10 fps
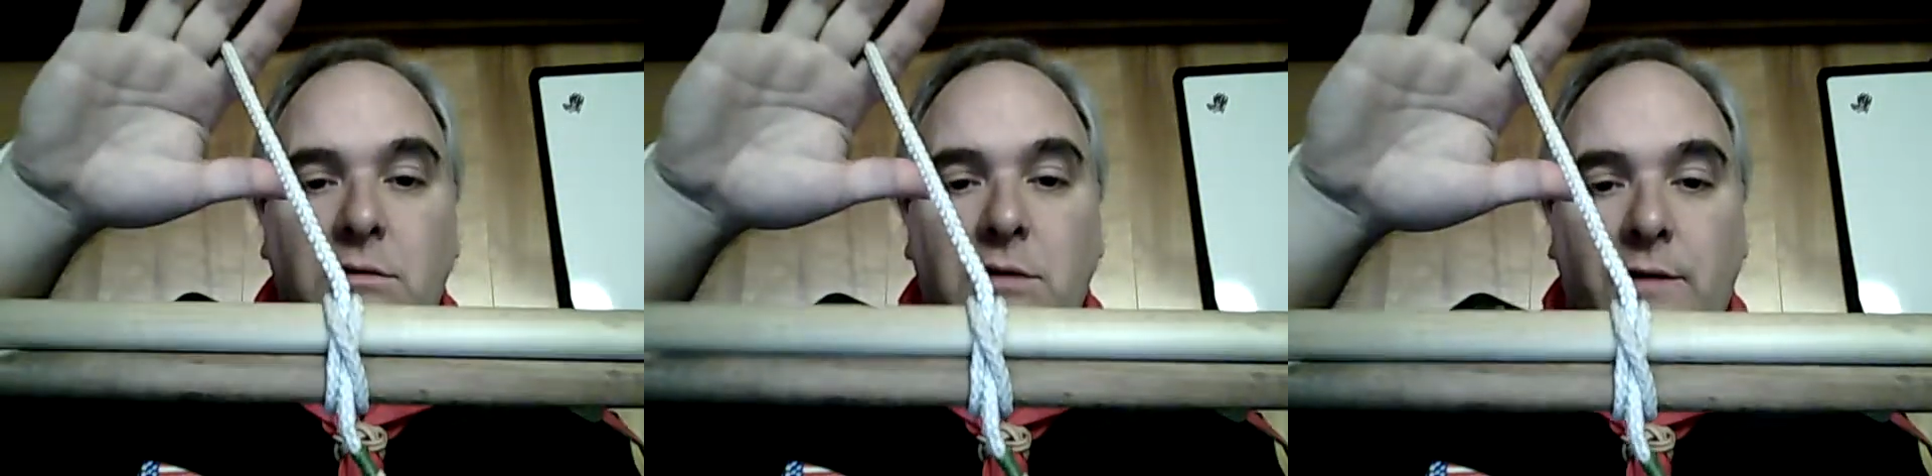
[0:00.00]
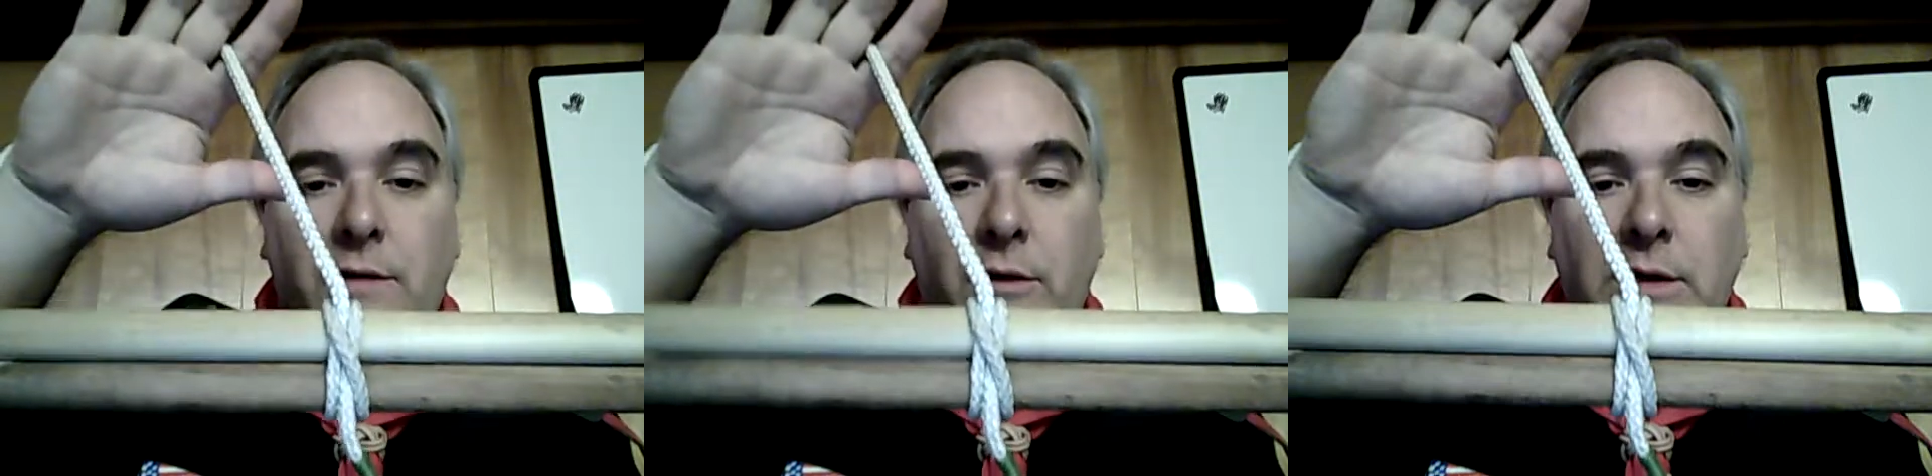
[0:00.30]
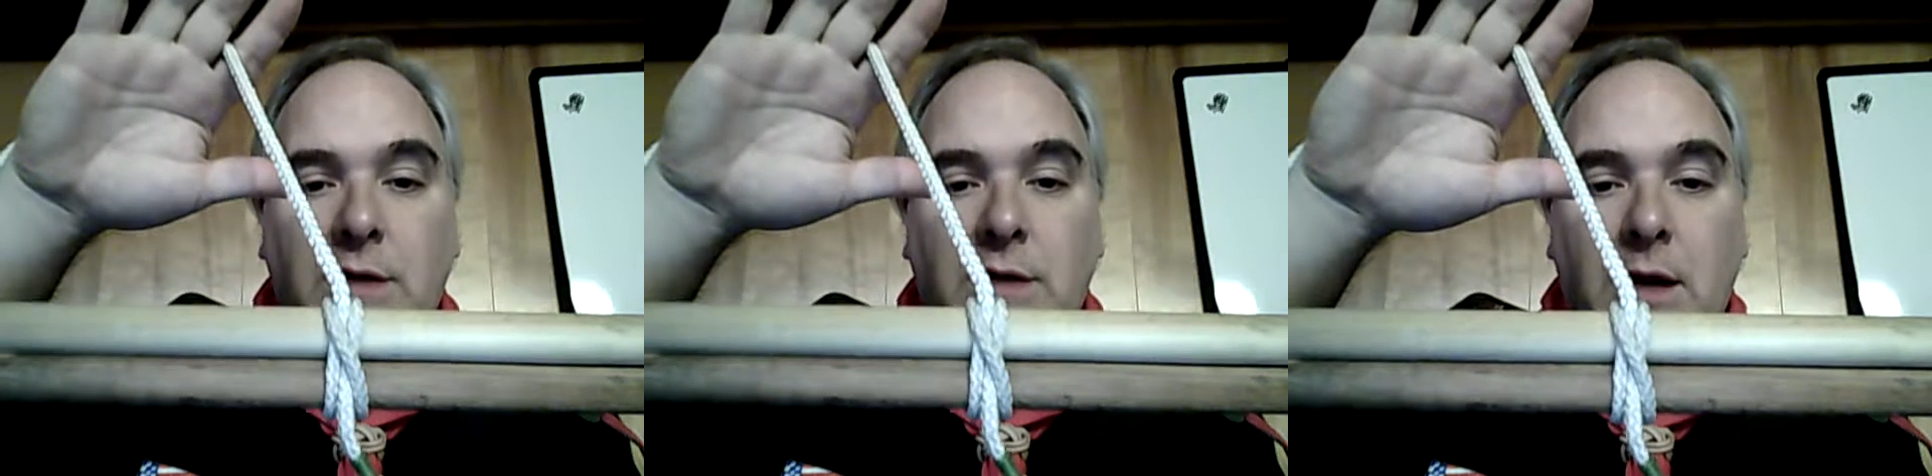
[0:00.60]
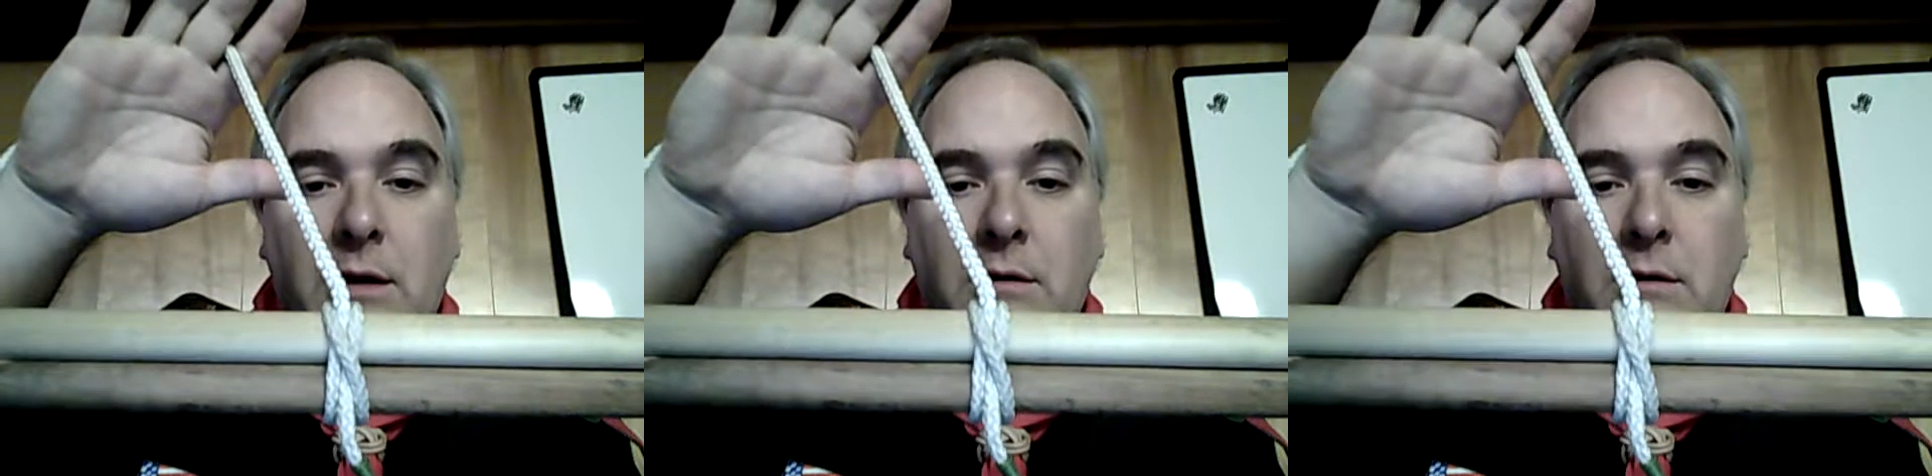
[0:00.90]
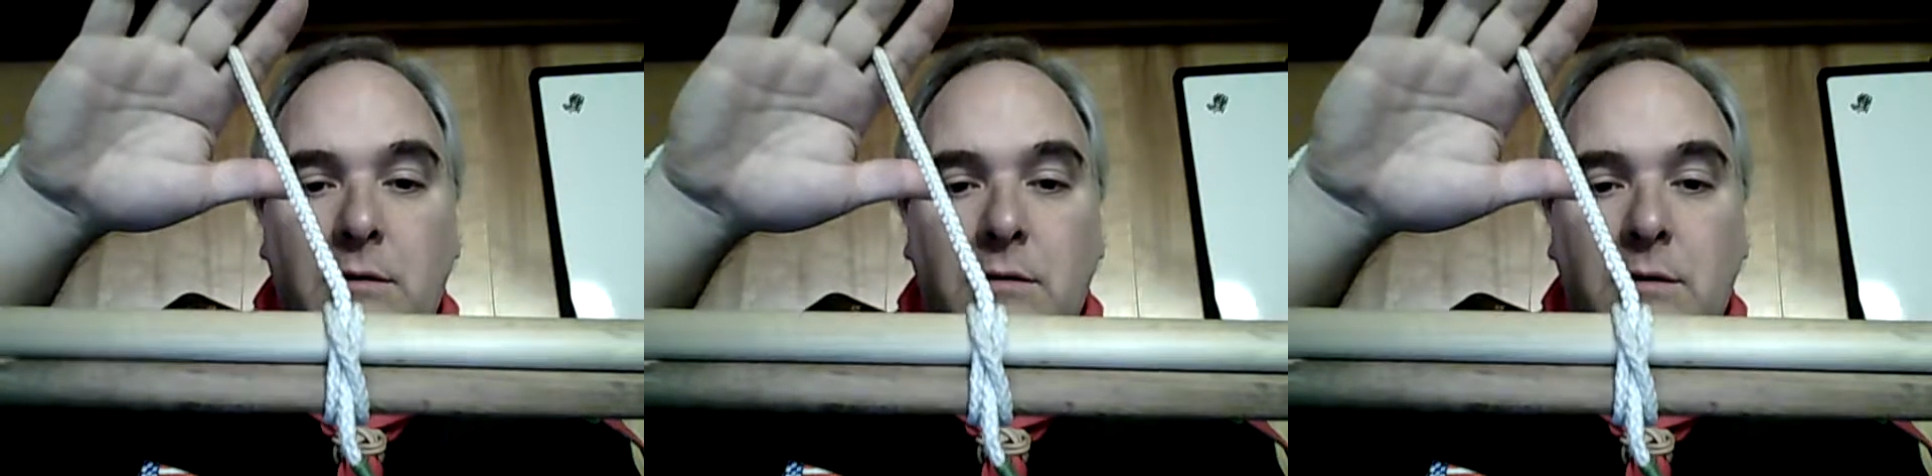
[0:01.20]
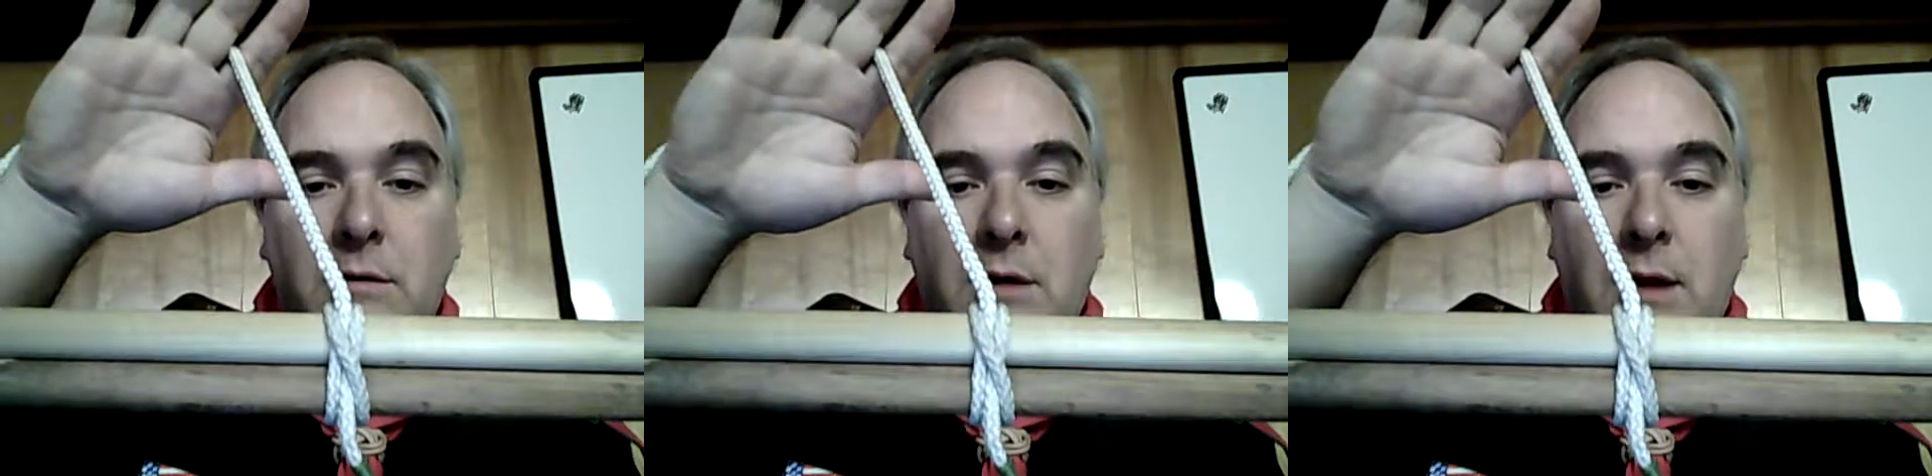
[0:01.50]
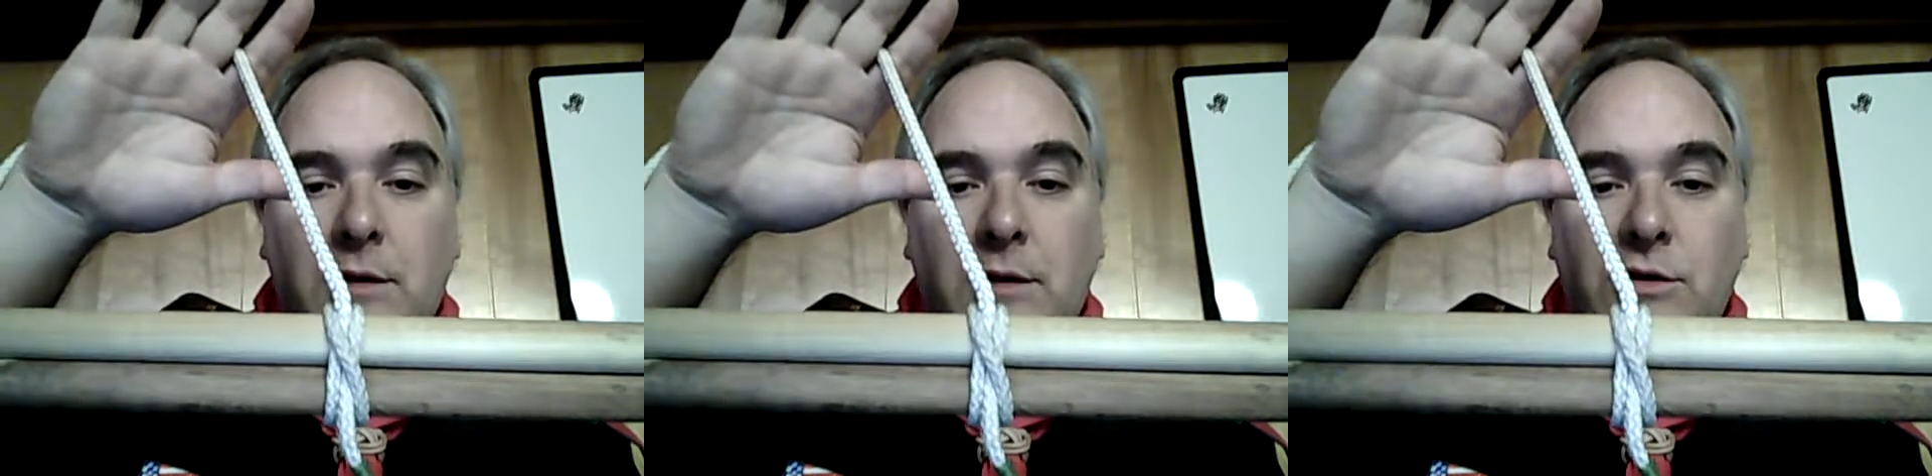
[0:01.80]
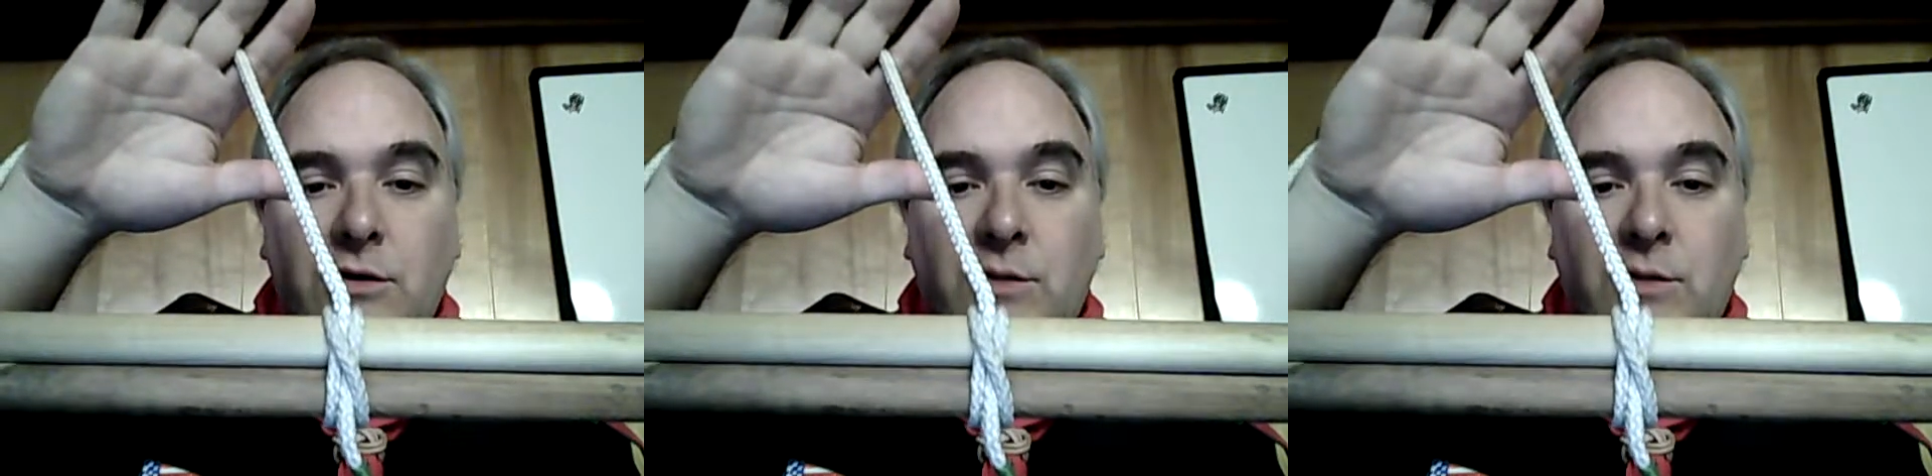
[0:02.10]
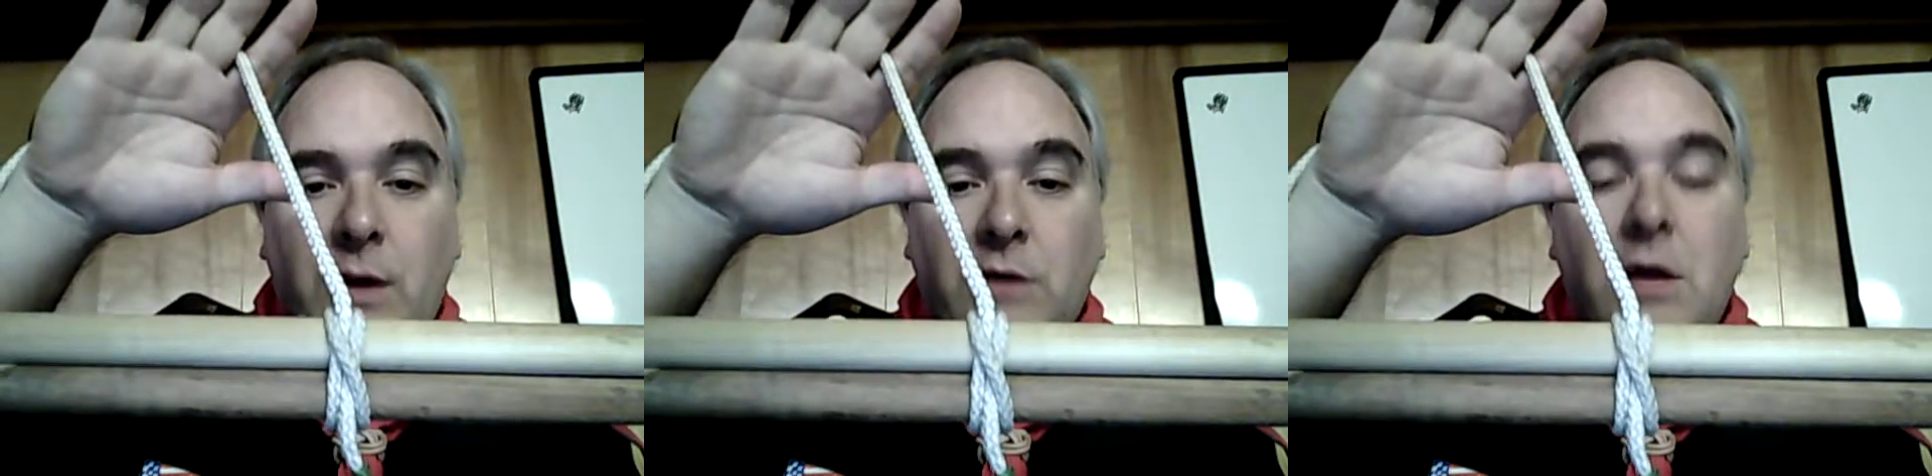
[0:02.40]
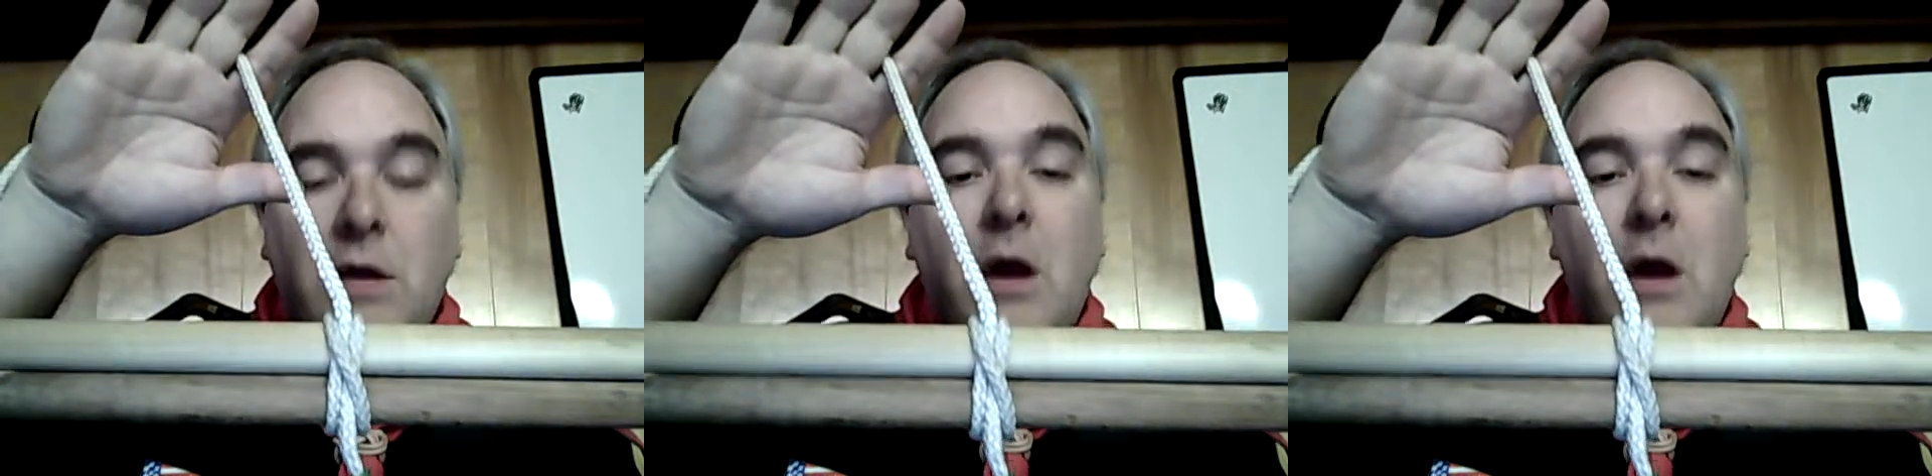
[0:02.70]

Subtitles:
which I've already tied on these two spars.